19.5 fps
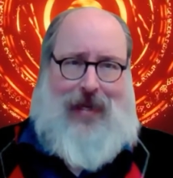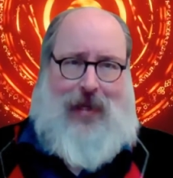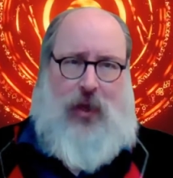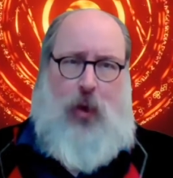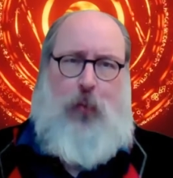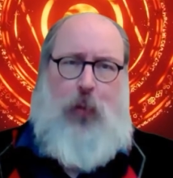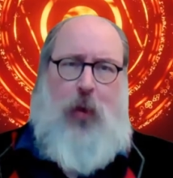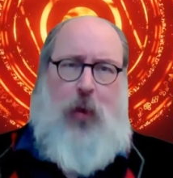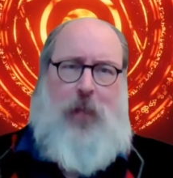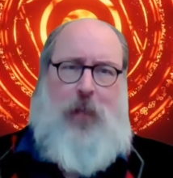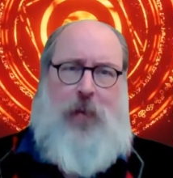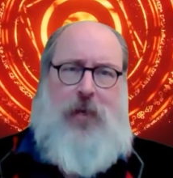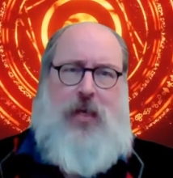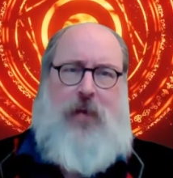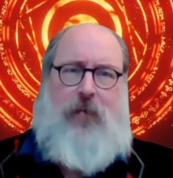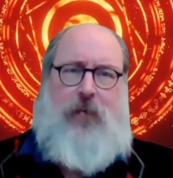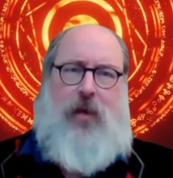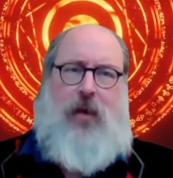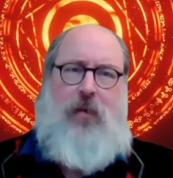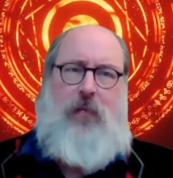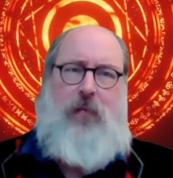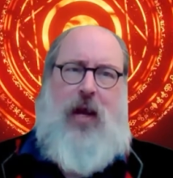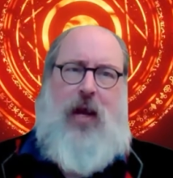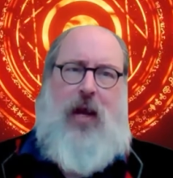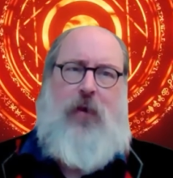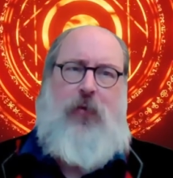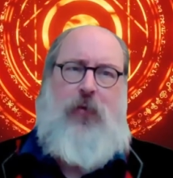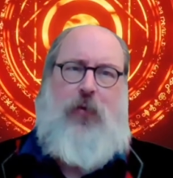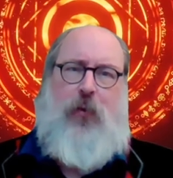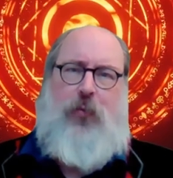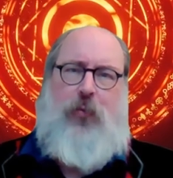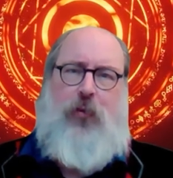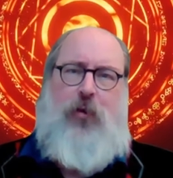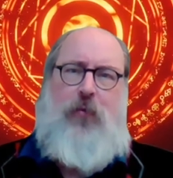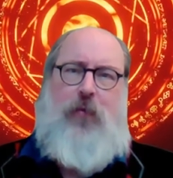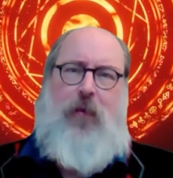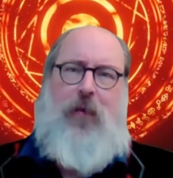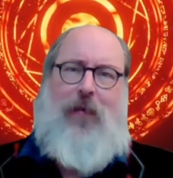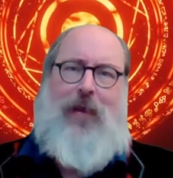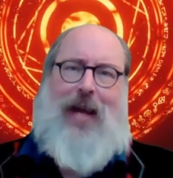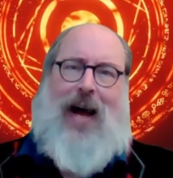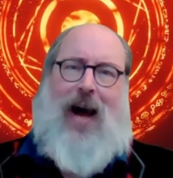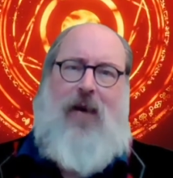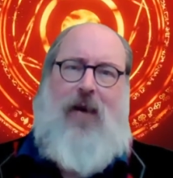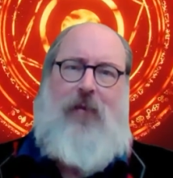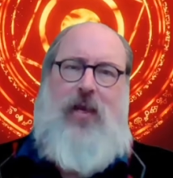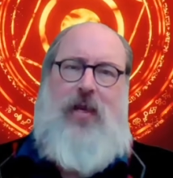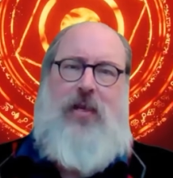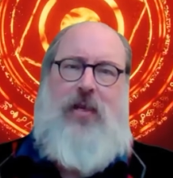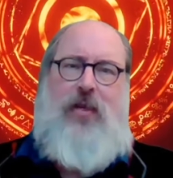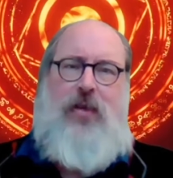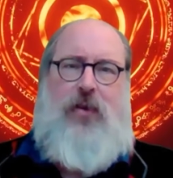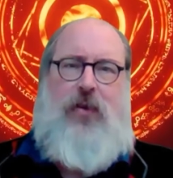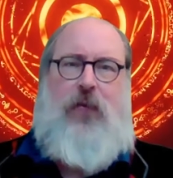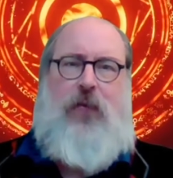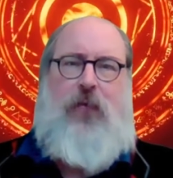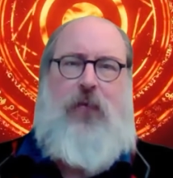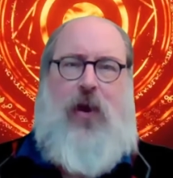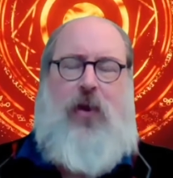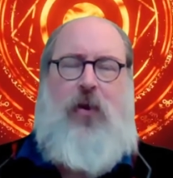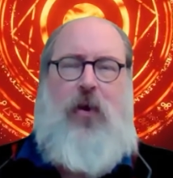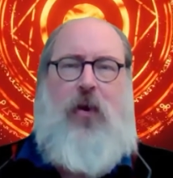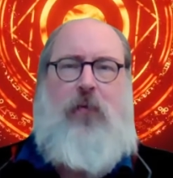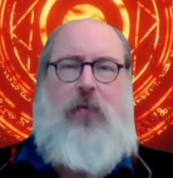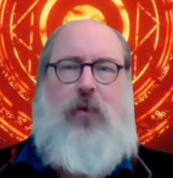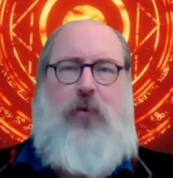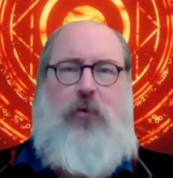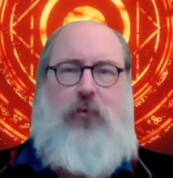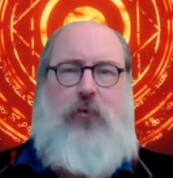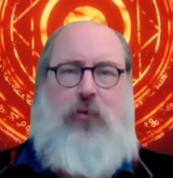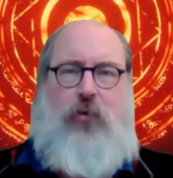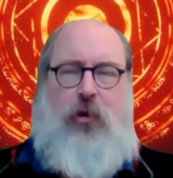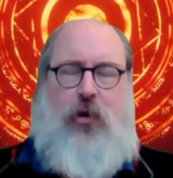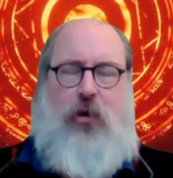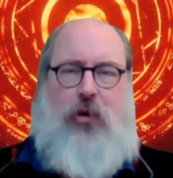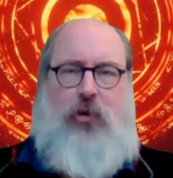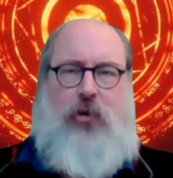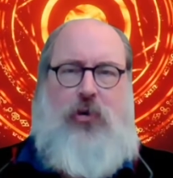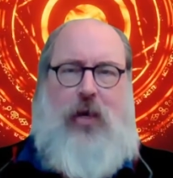the purpose of the demand for proof of the obvious is to fend off intruders.